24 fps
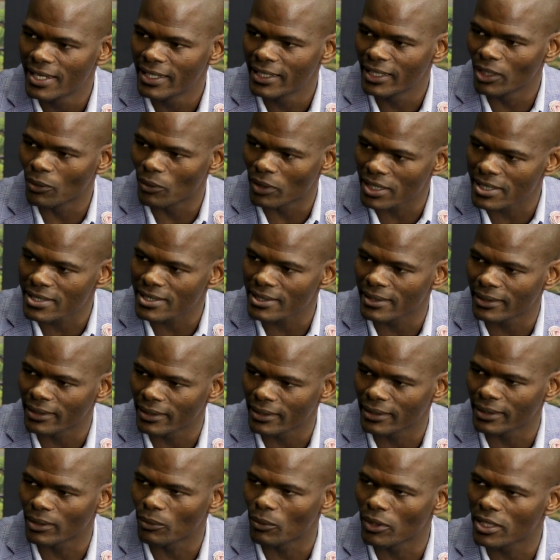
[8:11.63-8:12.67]
They want
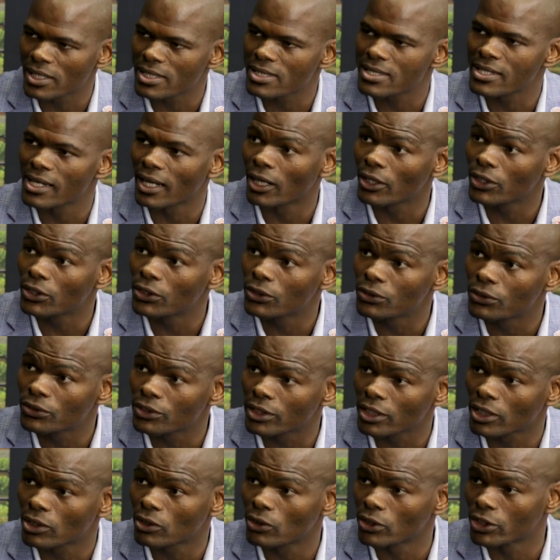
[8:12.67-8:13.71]
to see how do you
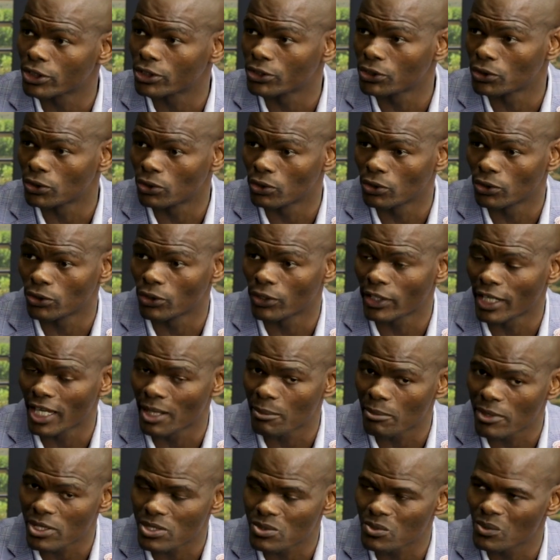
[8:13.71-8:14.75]
record your
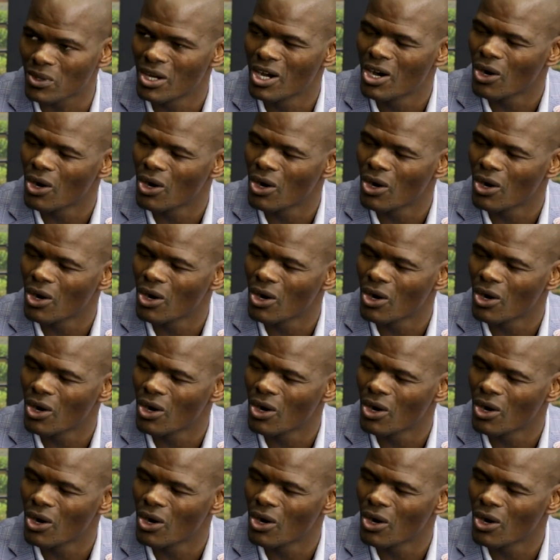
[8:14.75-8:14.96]
numbers?